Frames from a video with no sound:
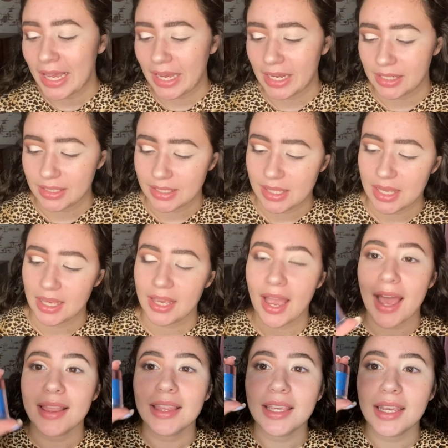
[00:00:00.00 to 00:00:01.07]
It's the
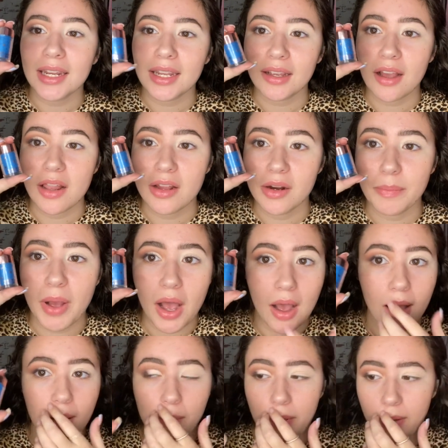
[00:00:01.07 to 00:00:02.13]
Kathleen and
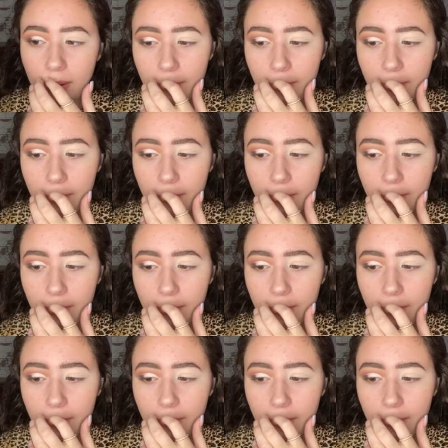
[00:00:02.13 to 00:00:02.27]
ColourPop